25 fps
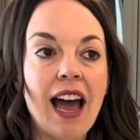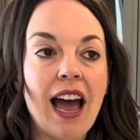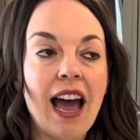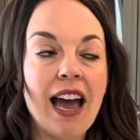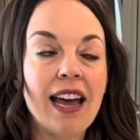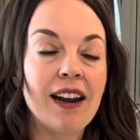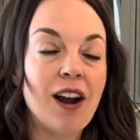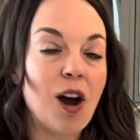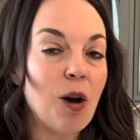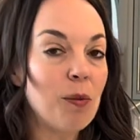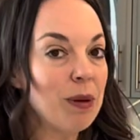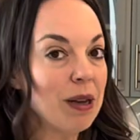
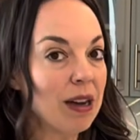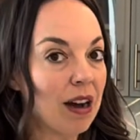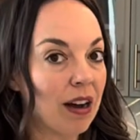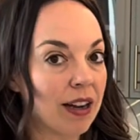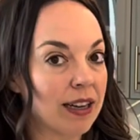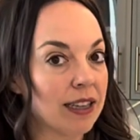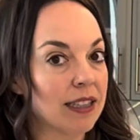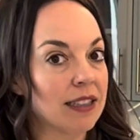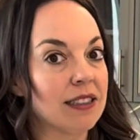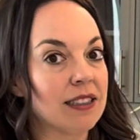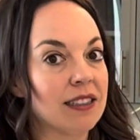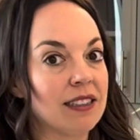And I'll be
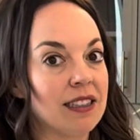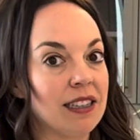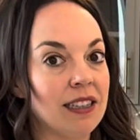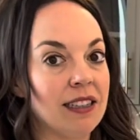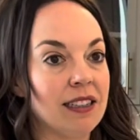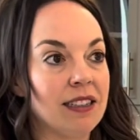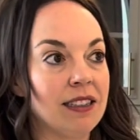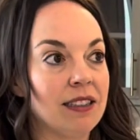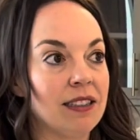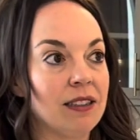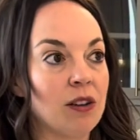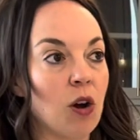honest,
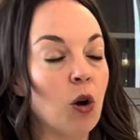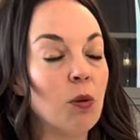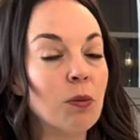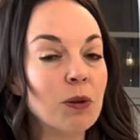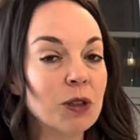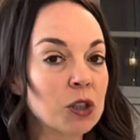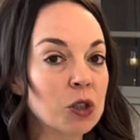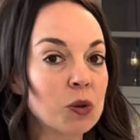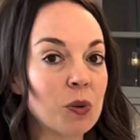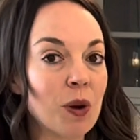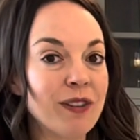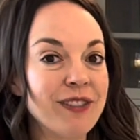in
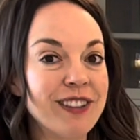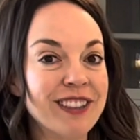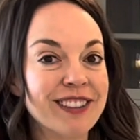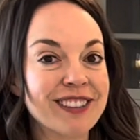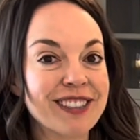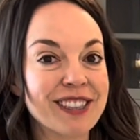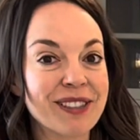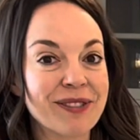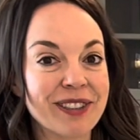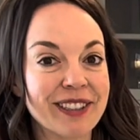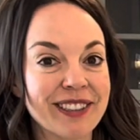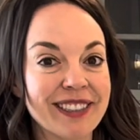almost 12 years
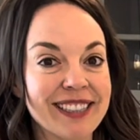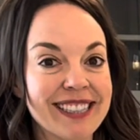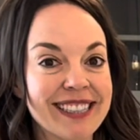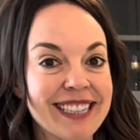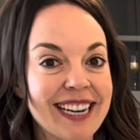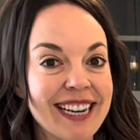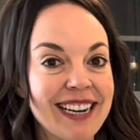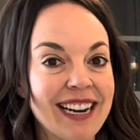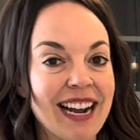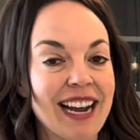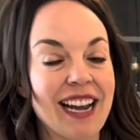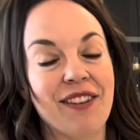in real
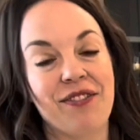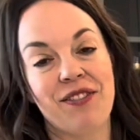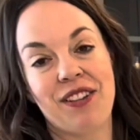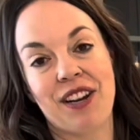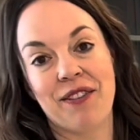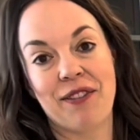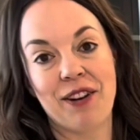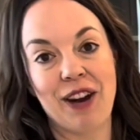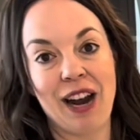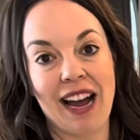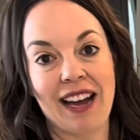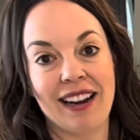estate, I have
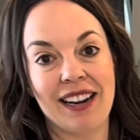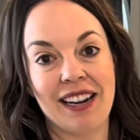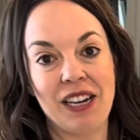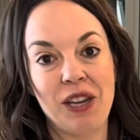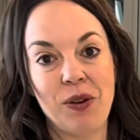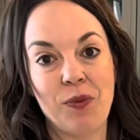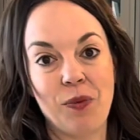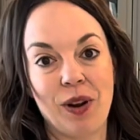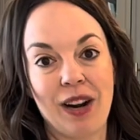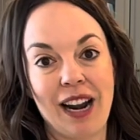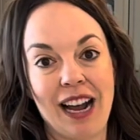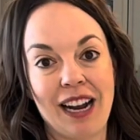never had
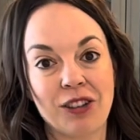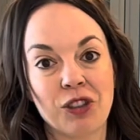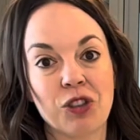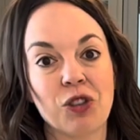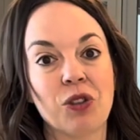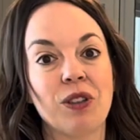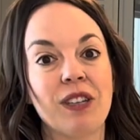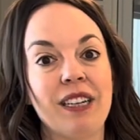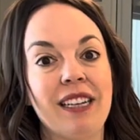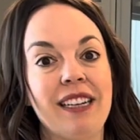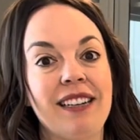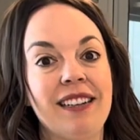anyone
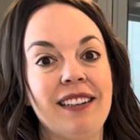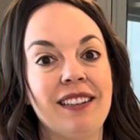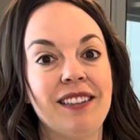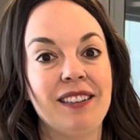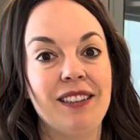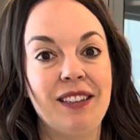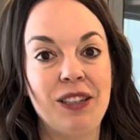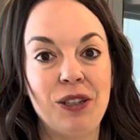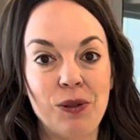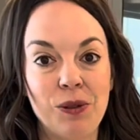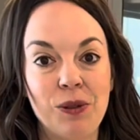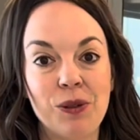actually
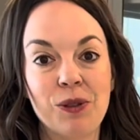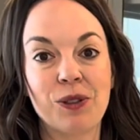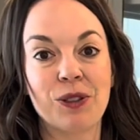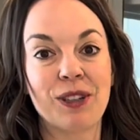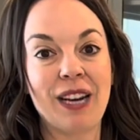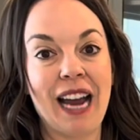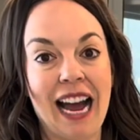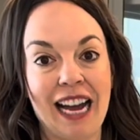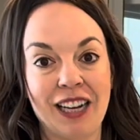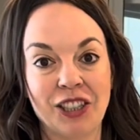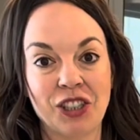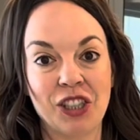use or
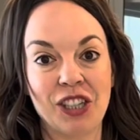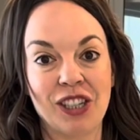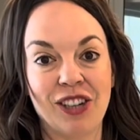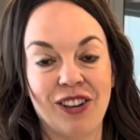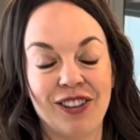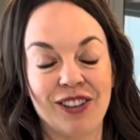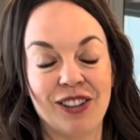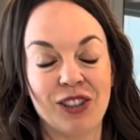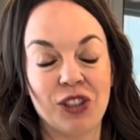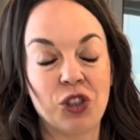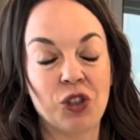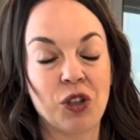cash in
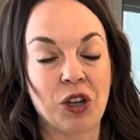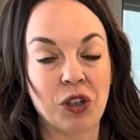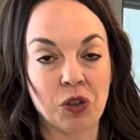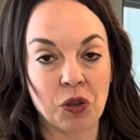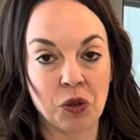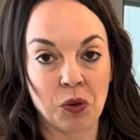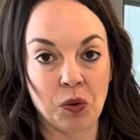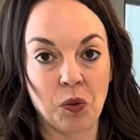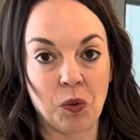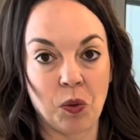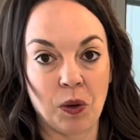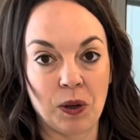on their
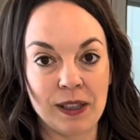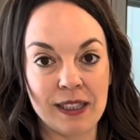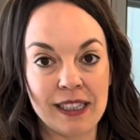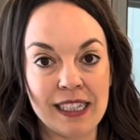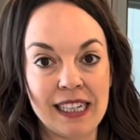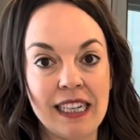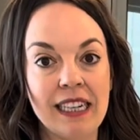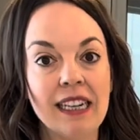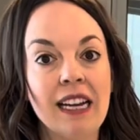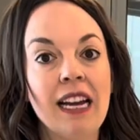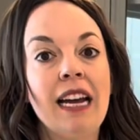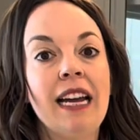structural
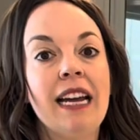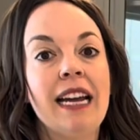warranty.